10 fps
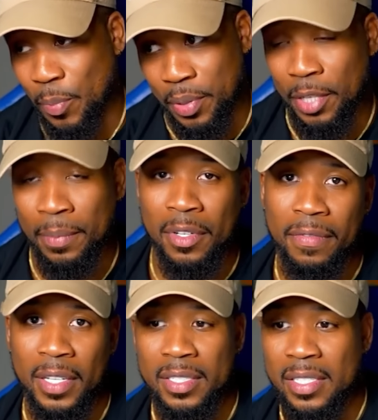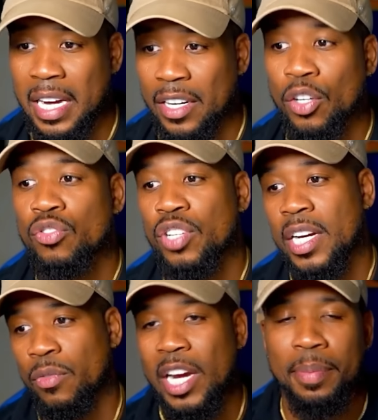little punk motherfuckers is out here gonna
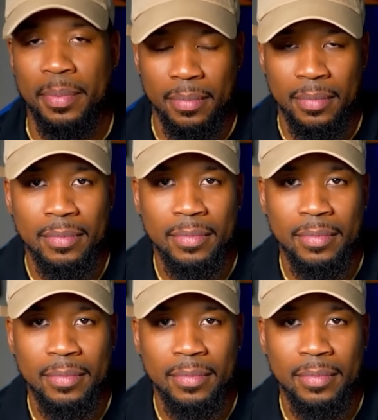try to rape them.